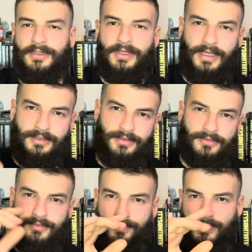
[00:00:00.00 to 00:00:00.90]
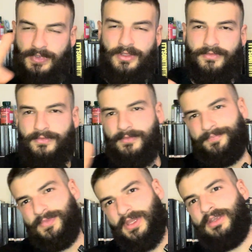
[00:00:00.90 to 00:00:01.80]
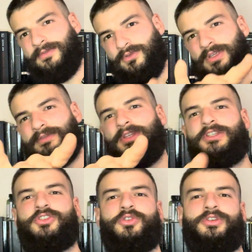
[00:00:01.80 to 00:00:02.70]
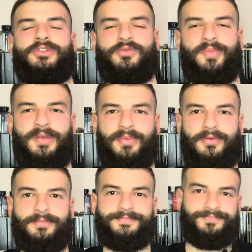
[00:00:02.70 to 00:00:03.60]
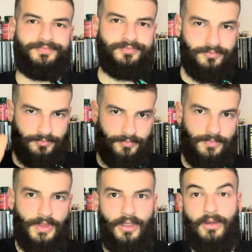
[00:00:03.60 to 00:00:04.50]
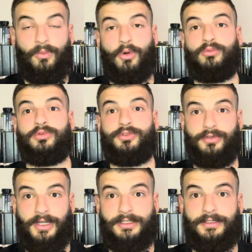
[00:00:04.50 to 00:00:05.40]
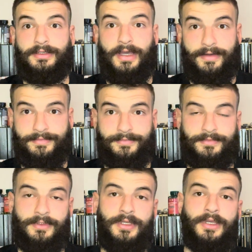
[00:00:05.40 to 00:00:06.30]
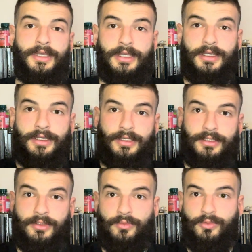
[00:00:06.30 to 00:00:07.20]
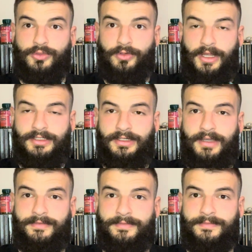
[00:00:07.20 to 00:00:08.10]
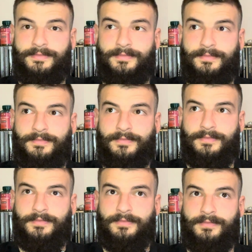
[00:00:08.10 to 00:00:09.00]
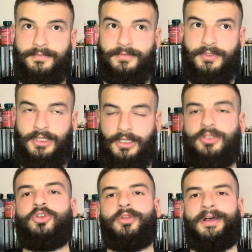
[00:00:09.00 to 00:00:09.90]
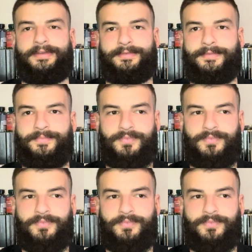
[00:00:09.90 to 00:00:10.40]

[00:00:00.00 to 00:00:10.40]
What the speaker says: And if you give this choice to people, what would you rather have? Would you rather have in your life?